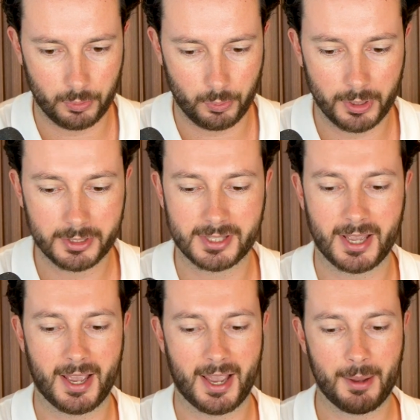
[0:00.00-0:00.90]
Once
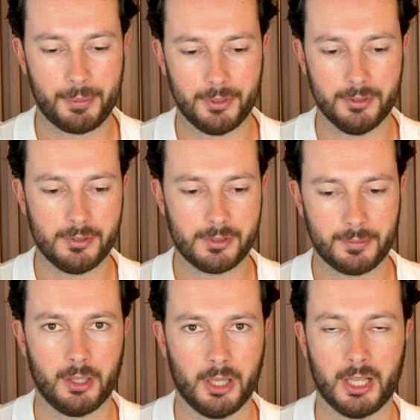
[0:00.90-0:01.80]
that happens,
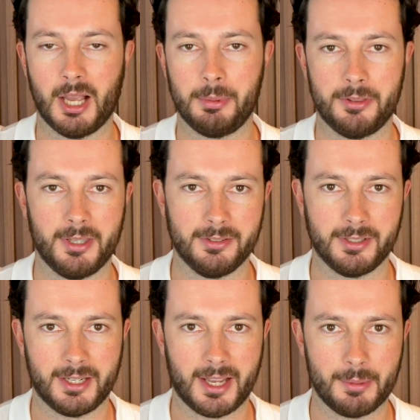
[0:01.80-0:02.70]
a couple of things are
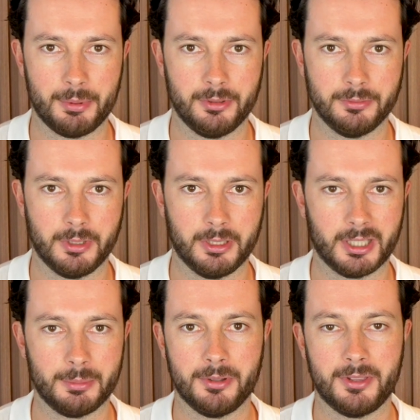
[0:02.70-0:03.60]
going to happen and a
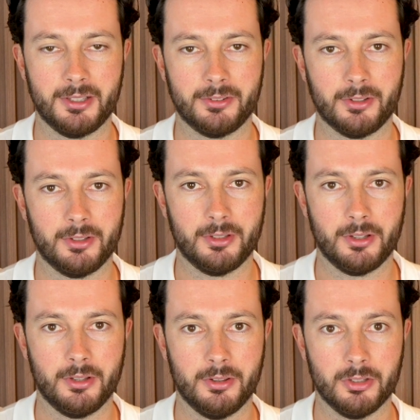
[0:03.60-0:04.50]
couple of things
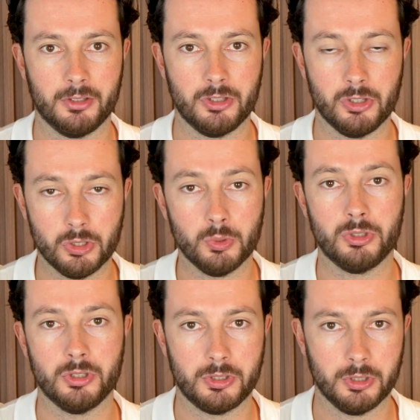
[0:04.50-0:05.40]
that you
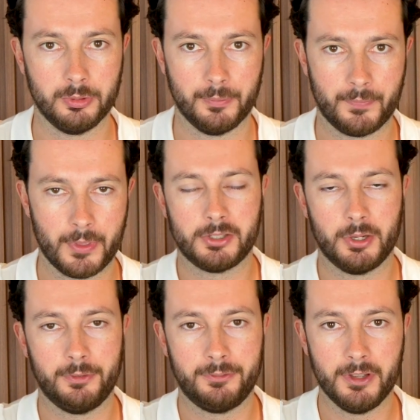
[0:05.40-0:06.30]
should do.
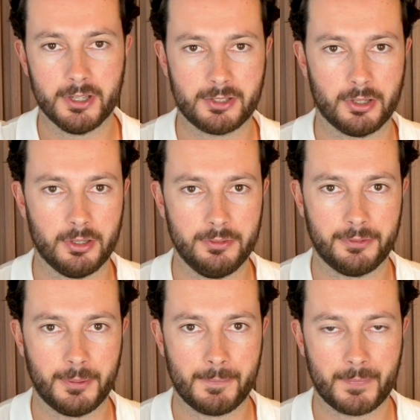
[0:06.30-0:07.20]
So first
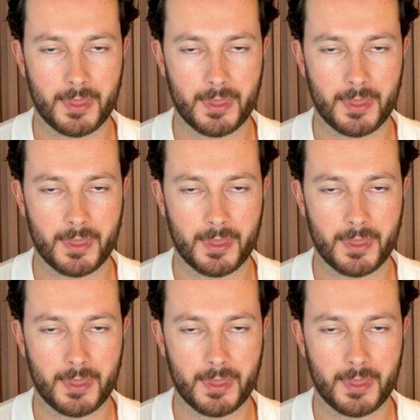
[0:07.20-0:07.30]
off